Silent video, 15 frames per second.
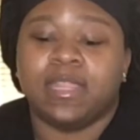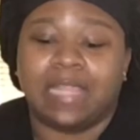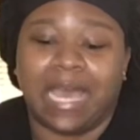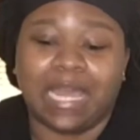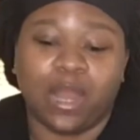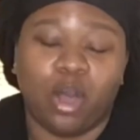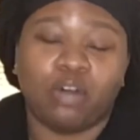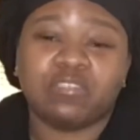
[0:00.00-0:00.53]

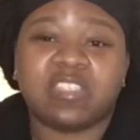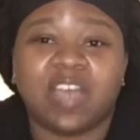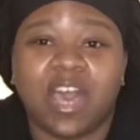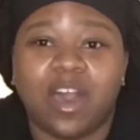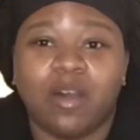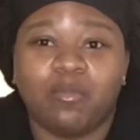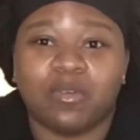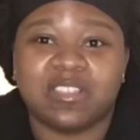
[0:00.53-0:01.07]
That
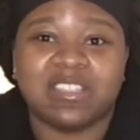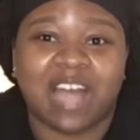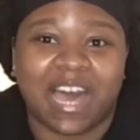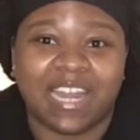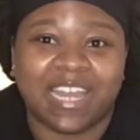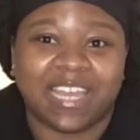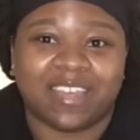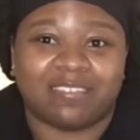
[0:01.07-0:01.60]
hotel was
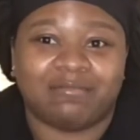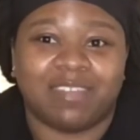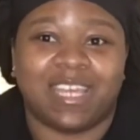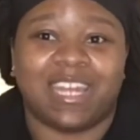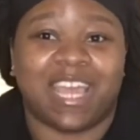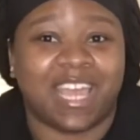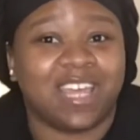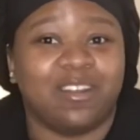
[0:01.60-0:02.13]
not it.
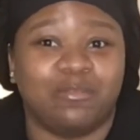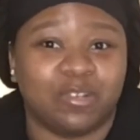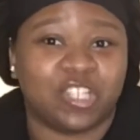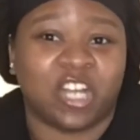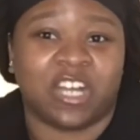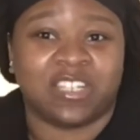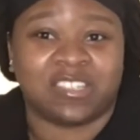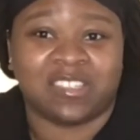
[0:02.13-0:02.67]
And Anna was
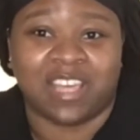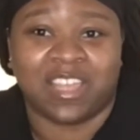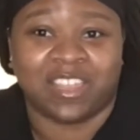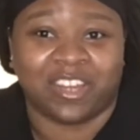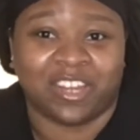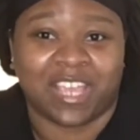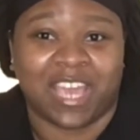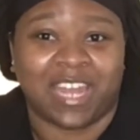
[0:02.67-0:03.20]
trying to stay
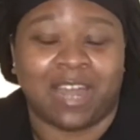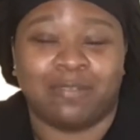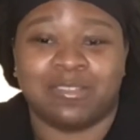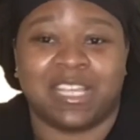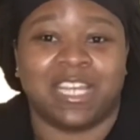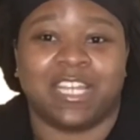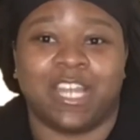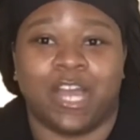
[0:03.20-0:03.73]
there again. I was
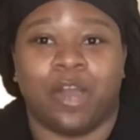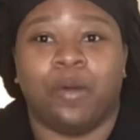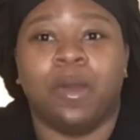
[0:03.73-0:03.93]
like, no.